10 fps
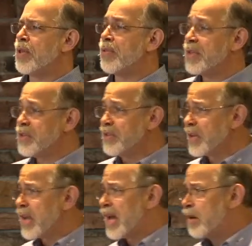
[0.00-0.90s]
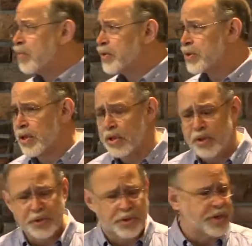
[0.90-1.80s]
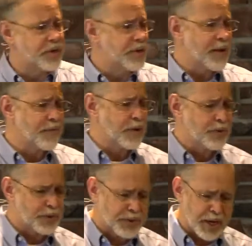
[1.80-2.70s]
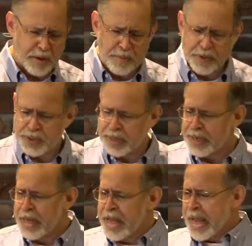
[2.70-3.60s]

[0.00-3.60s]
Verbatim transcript: and this is the kind of music you use, and you never use this kind of music, and,